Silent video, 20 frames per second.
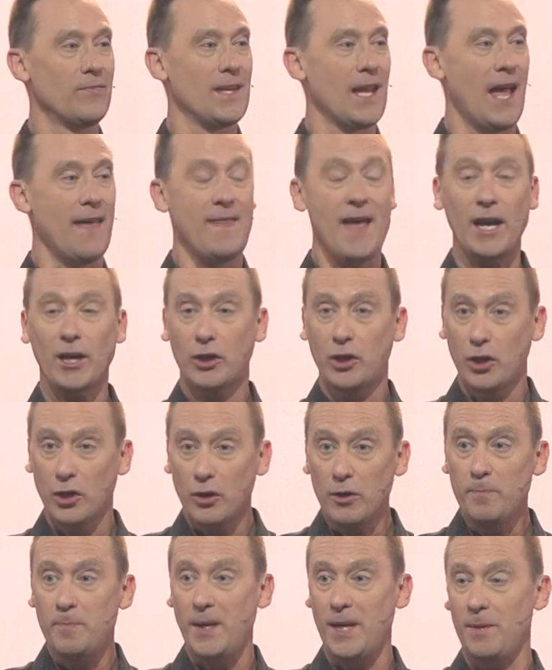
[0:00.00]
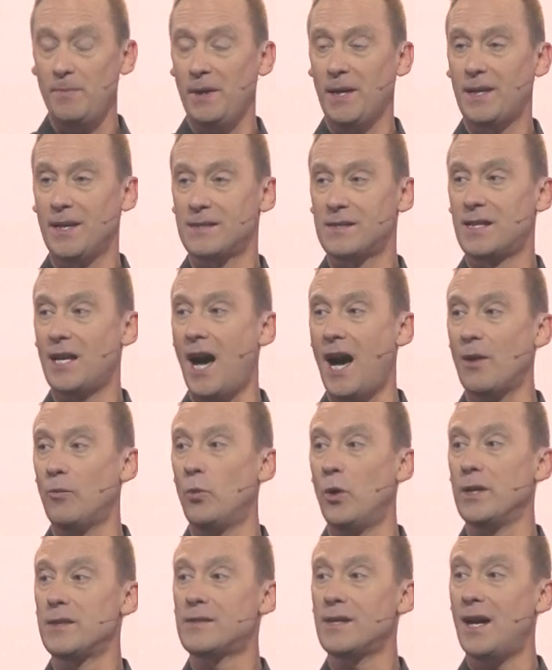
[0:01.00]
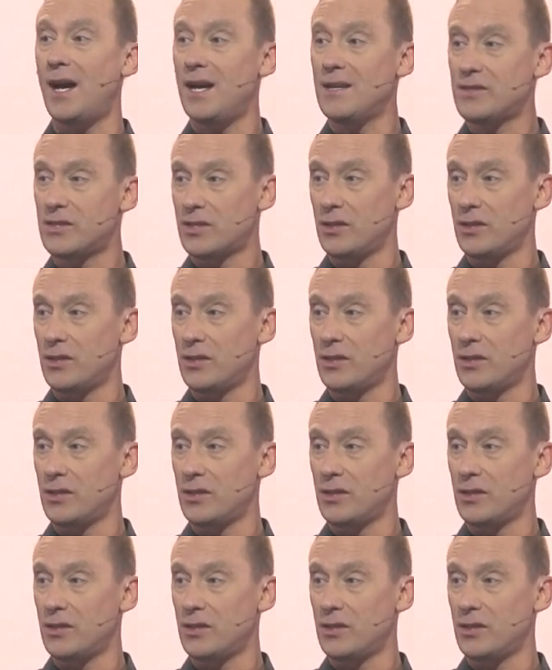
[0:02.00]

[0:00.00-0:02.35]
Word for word: And that could be because God wants us